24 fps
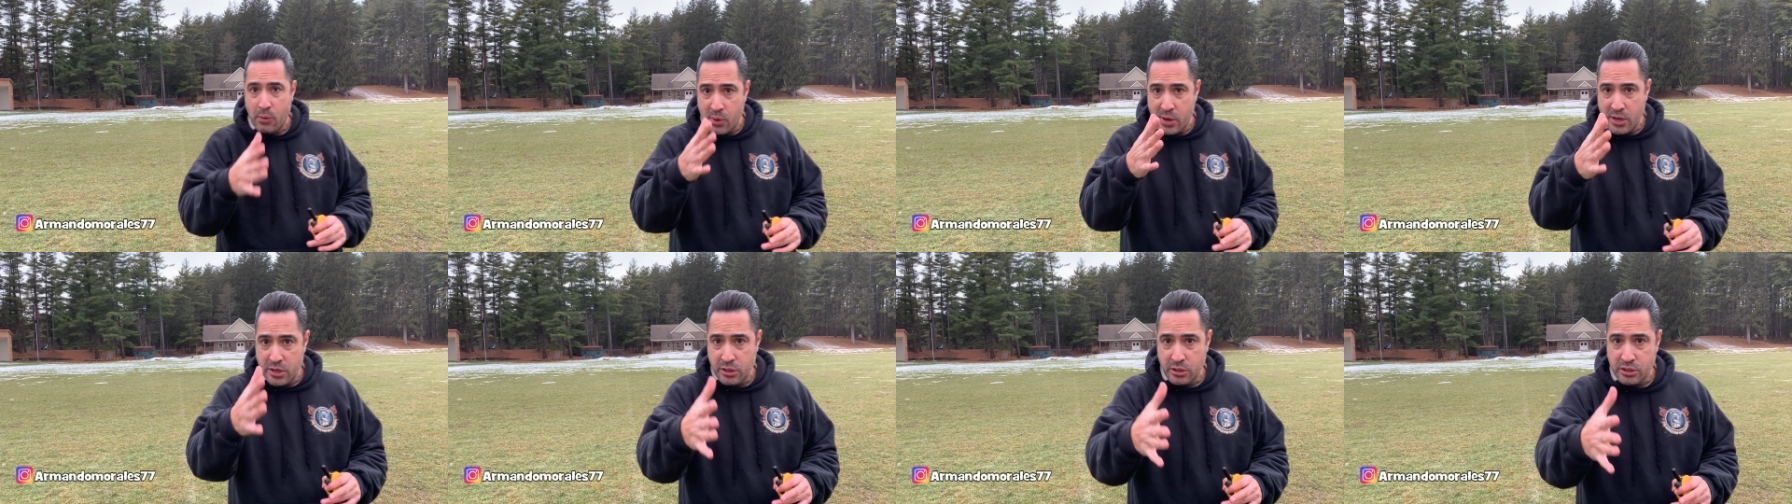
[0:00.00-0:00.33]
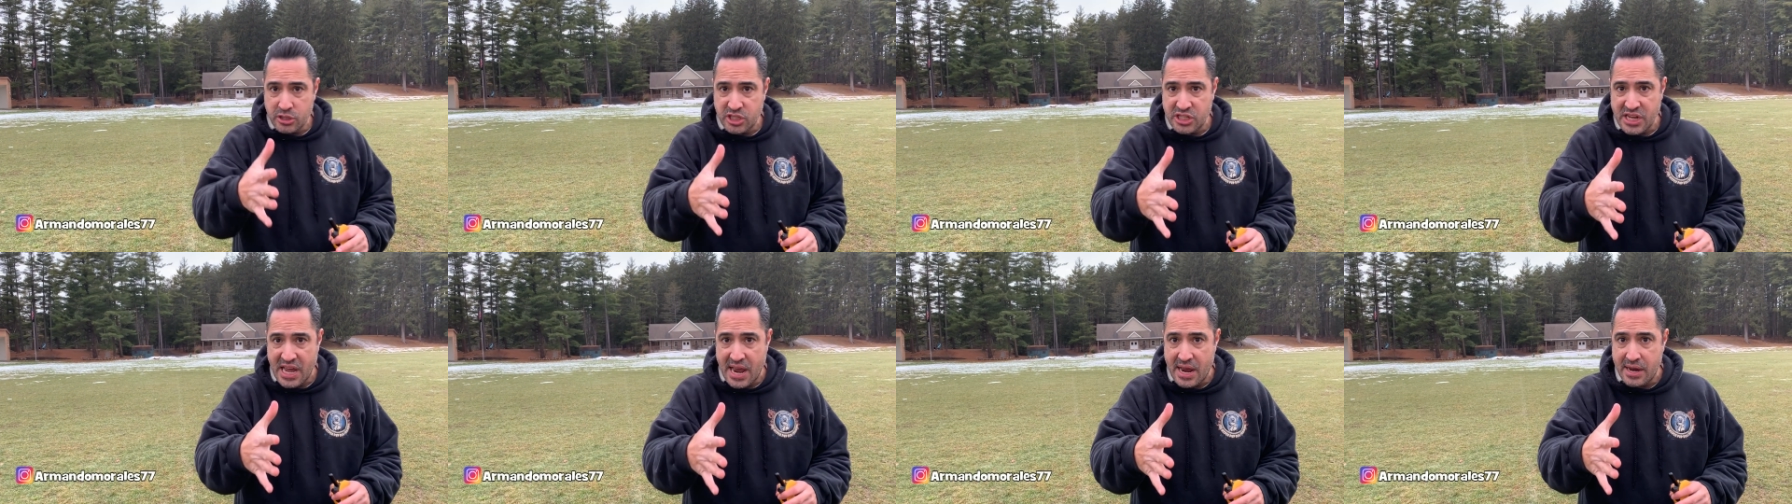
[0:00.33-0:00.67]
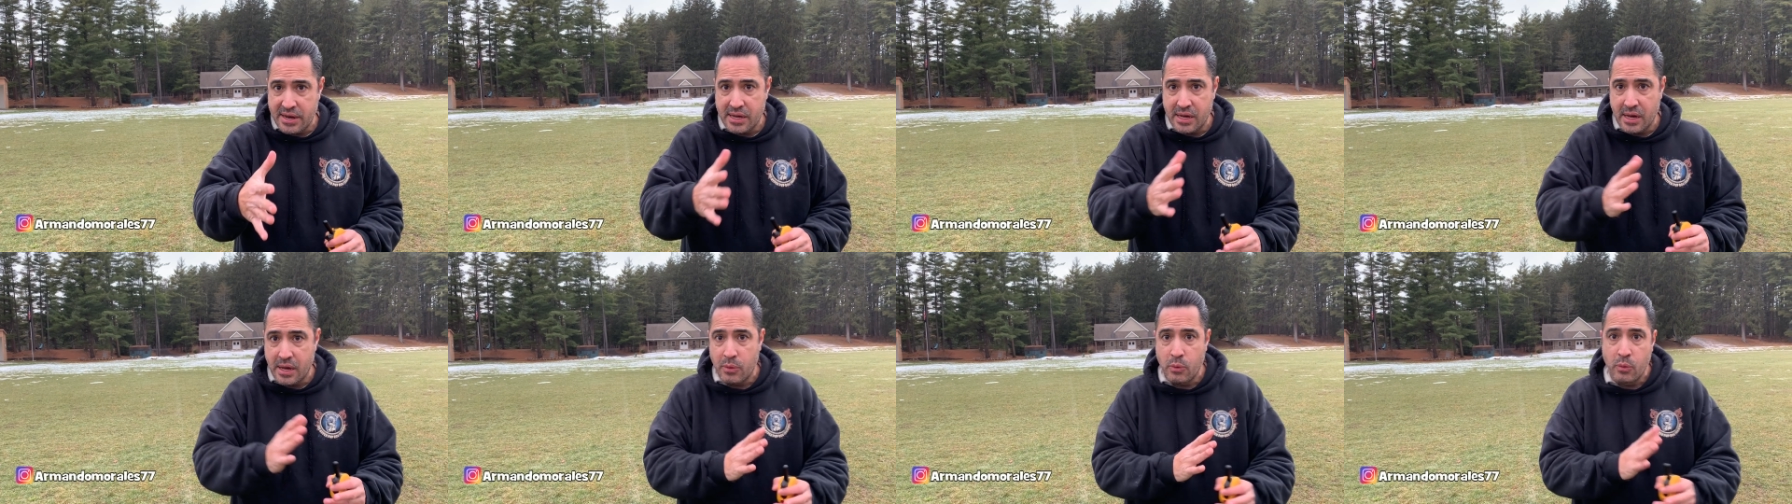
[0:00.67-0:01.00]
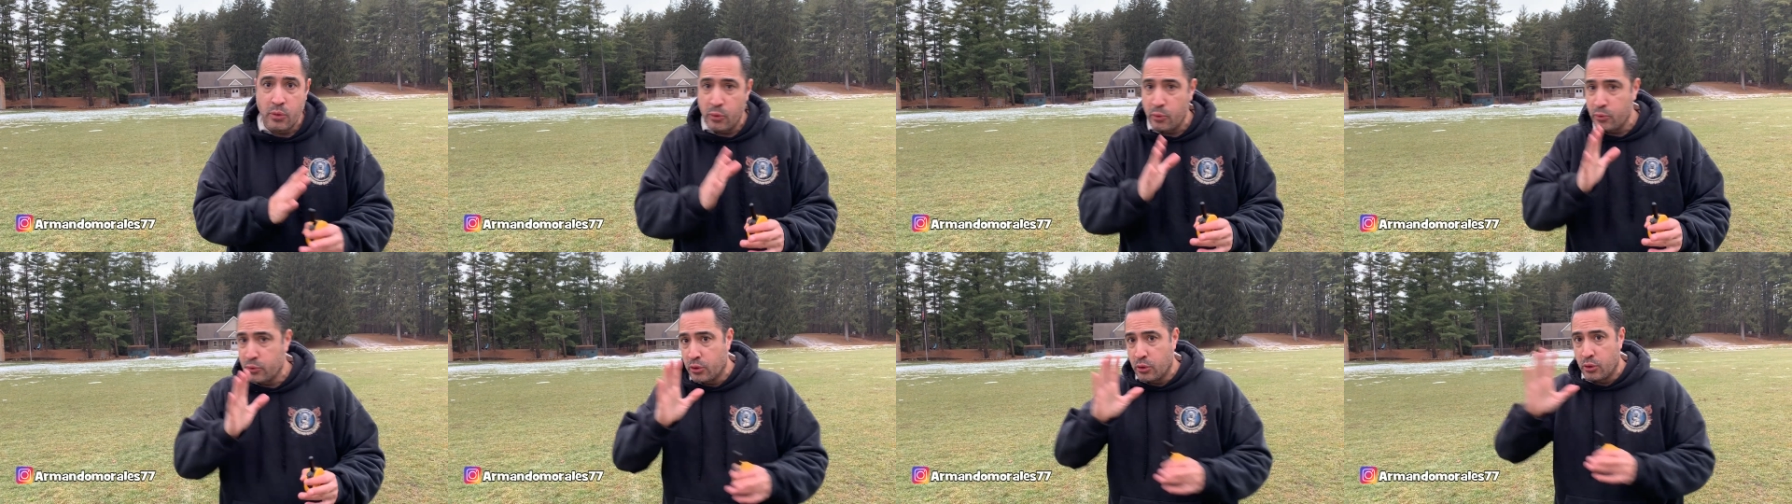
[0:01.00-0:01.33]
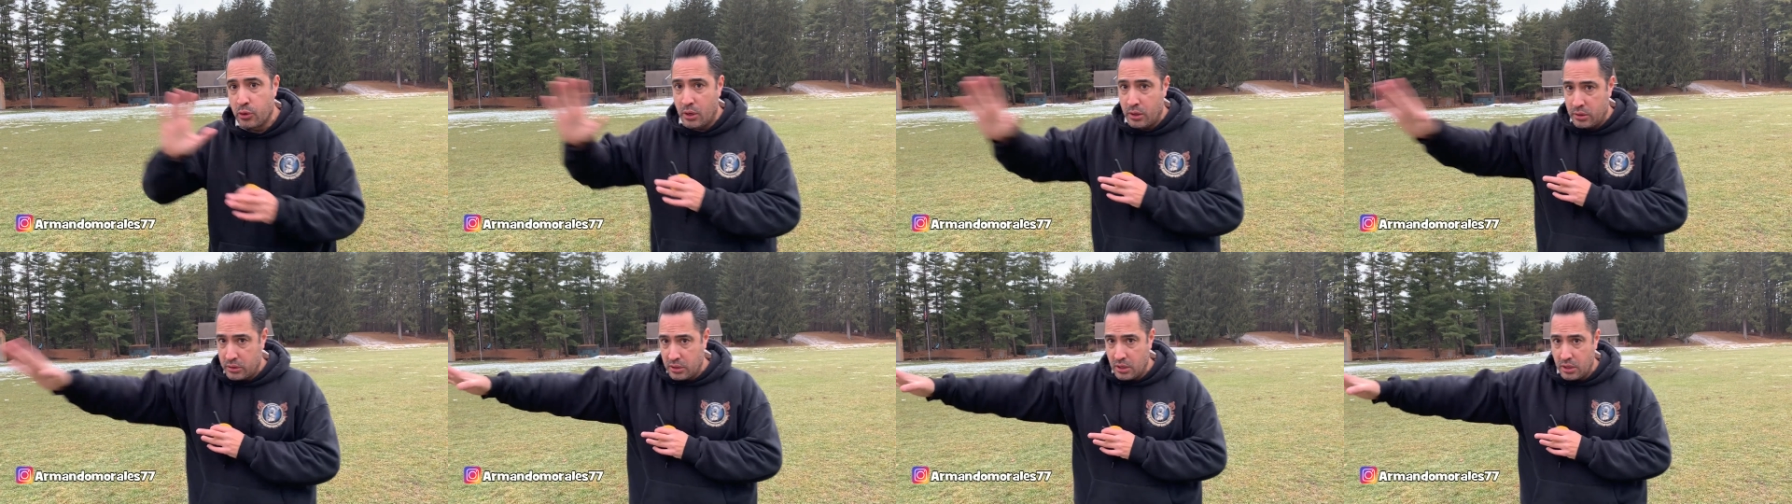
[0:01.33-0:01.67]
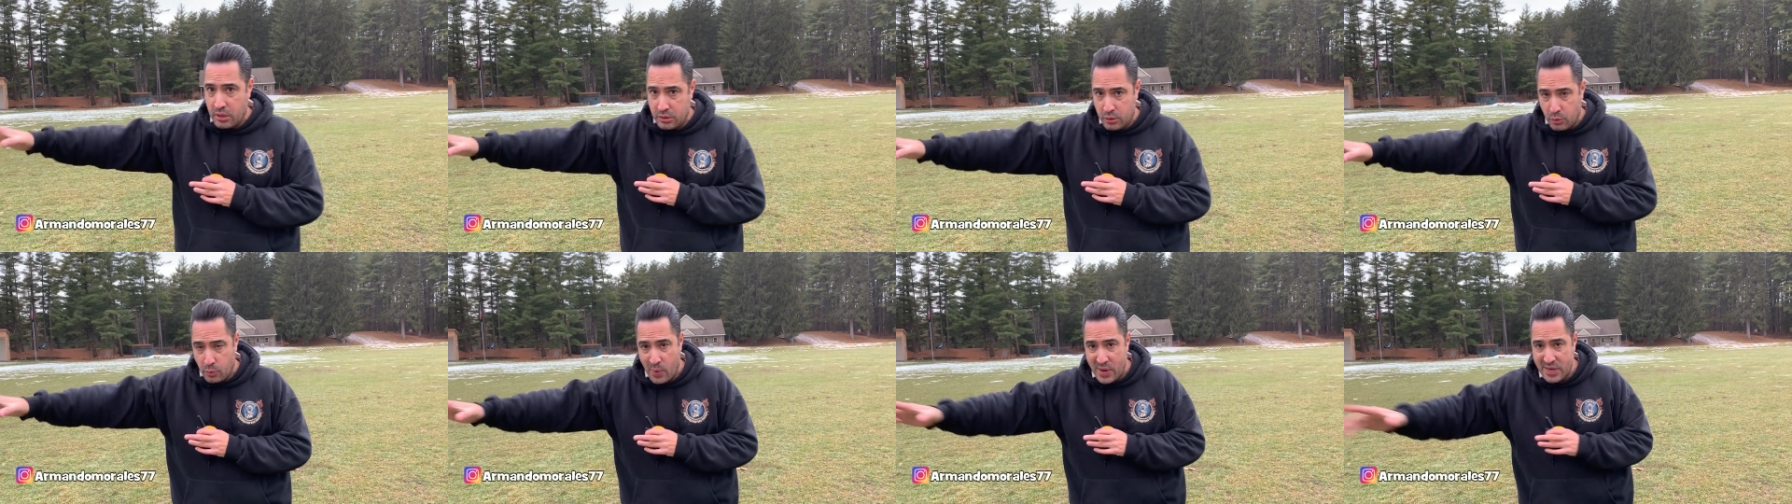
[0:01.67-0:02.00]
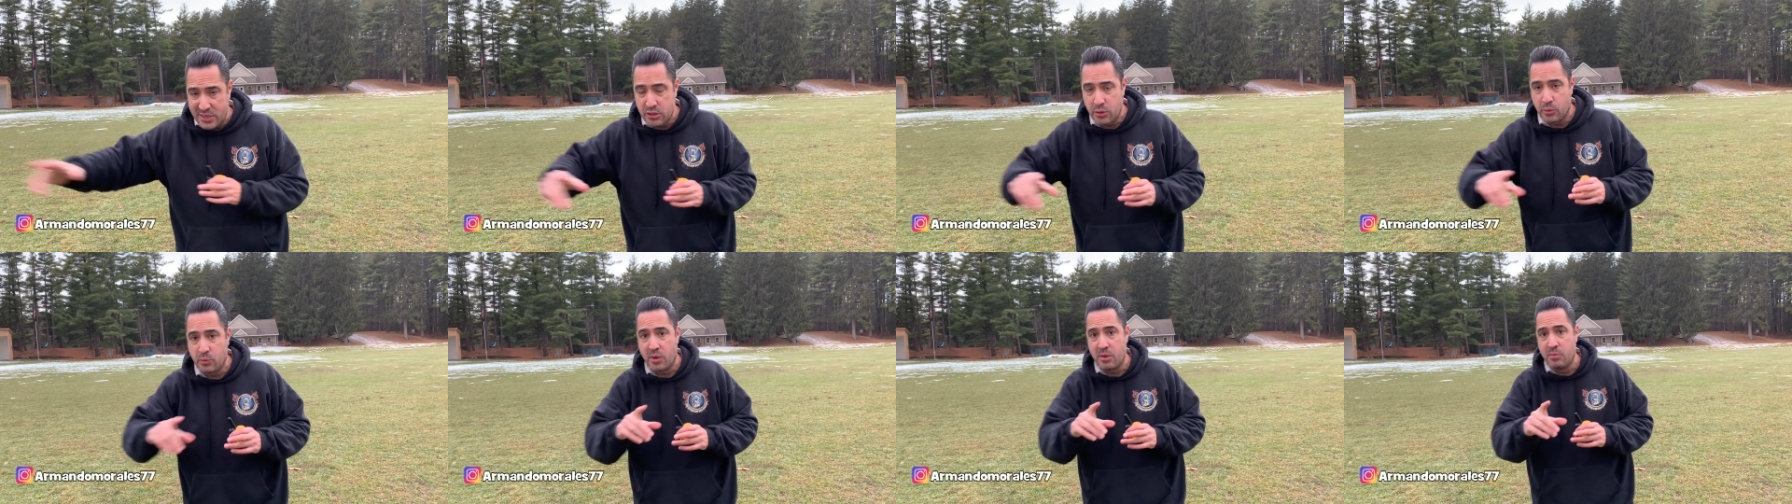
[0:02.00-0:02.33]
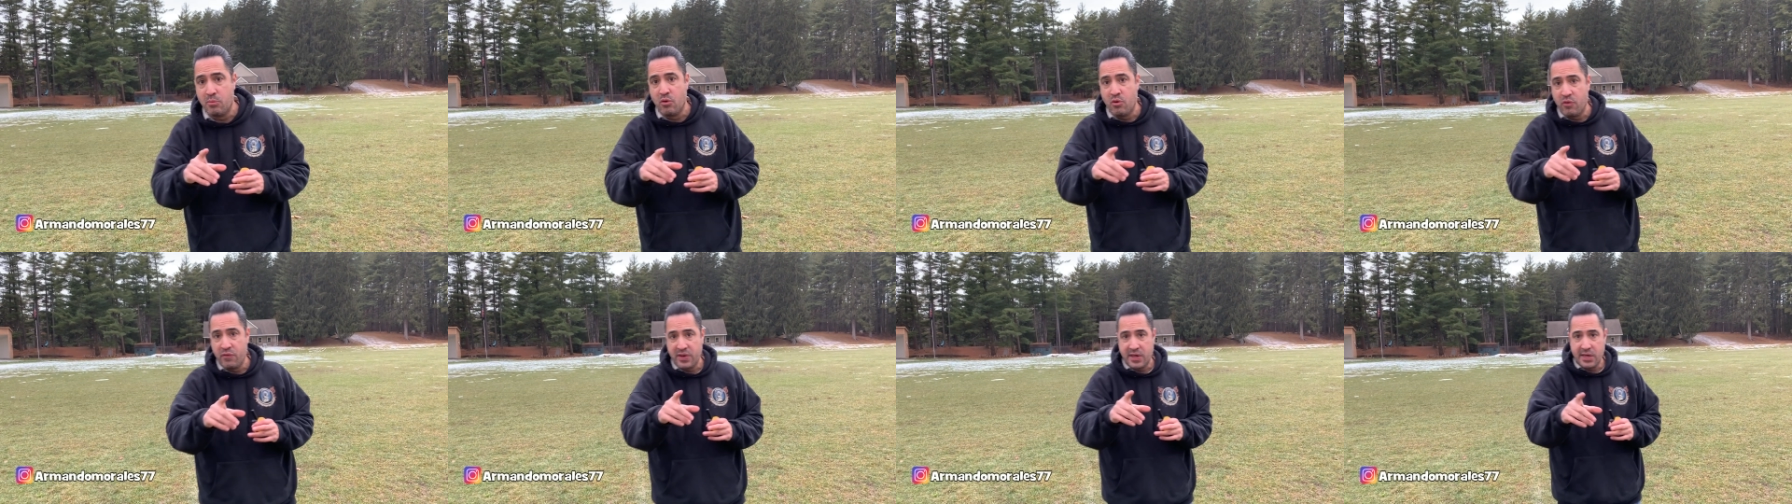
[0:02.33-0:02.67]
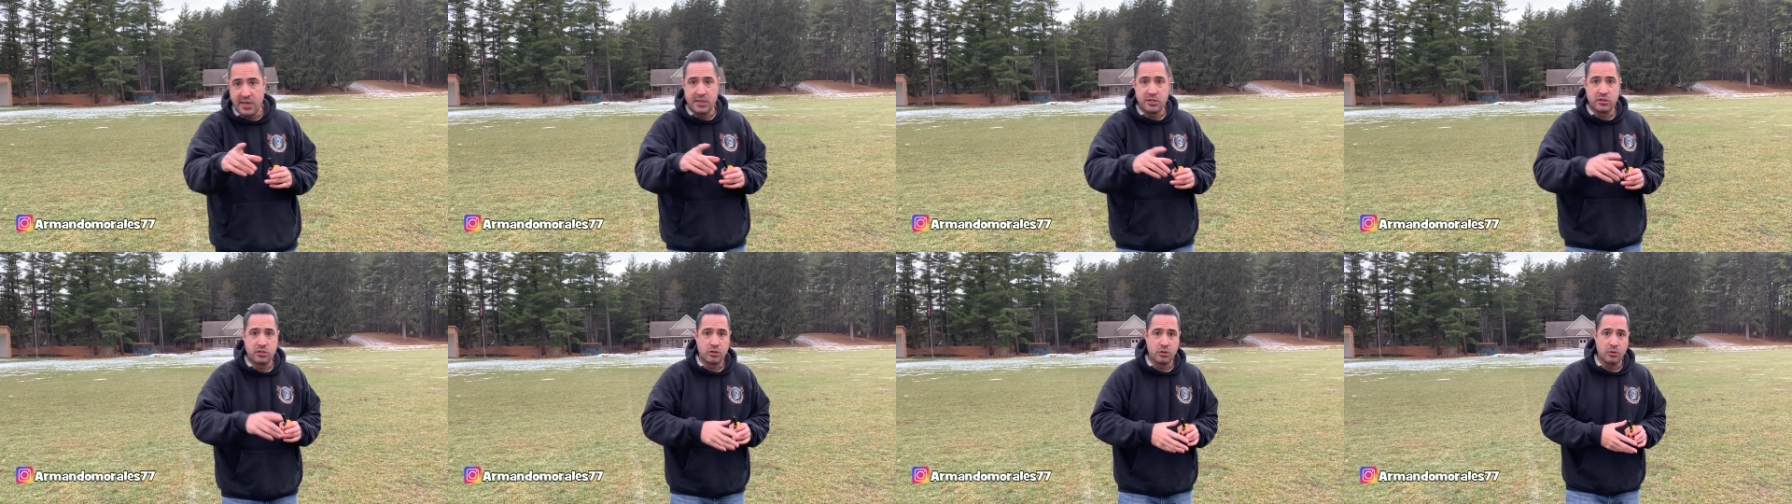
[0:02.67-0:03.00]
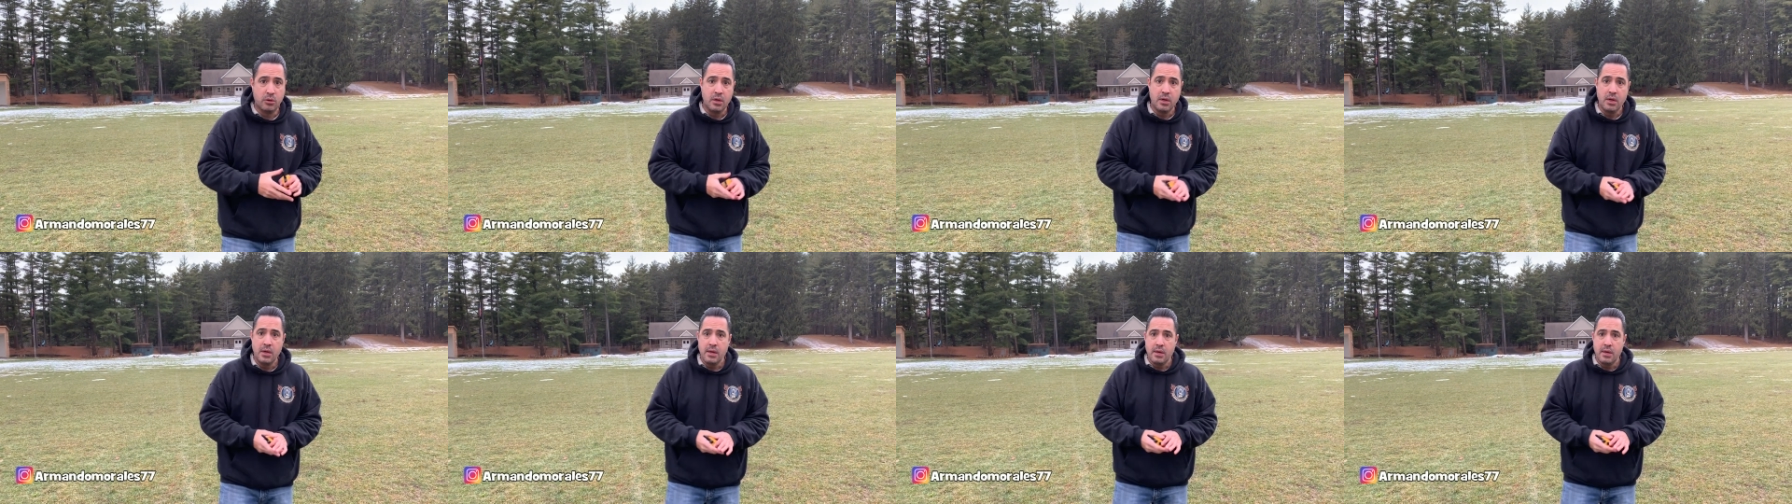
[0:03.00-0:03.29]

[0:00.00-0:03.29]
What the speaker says: where you're standing, and the direction we're moving into.